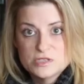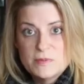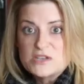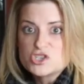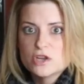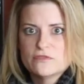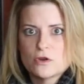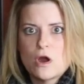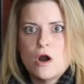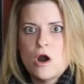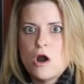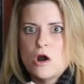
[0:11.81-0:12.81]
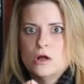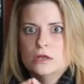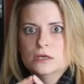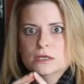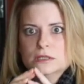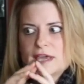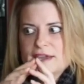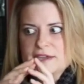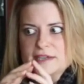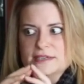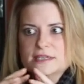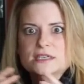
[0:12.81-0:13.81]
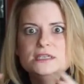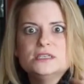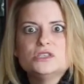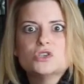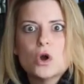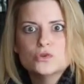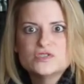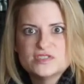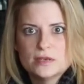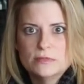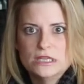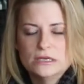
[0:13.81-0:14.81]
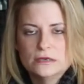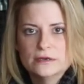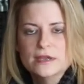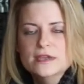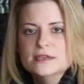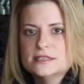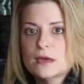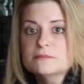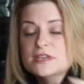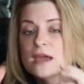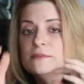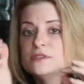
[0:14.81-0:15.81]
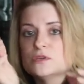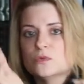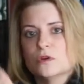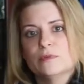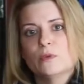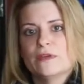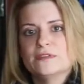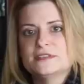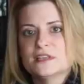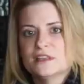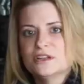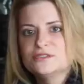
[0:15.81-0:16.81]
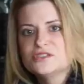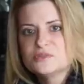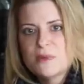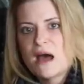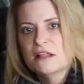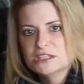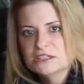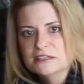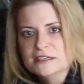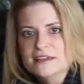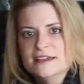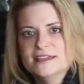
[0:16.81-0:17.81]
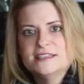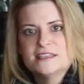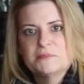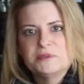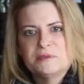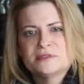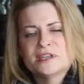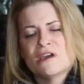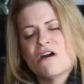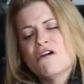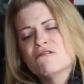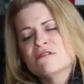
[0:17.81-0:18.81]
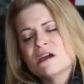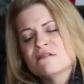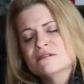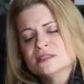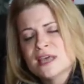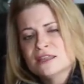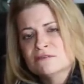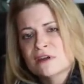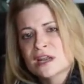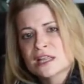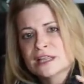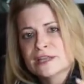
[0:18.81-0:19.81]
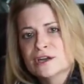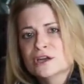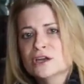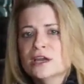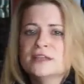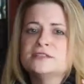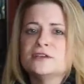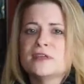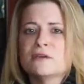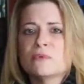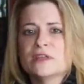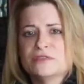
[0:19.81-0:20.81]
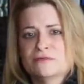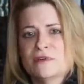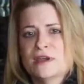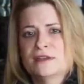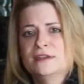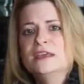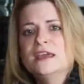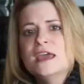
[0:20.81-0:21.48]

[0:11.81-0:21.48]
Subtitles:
Especially if they're all like so similar. Sometimes there will be one that's a little smaller, and some people say, oh, we always had the runt of the litter, and so they want the runt.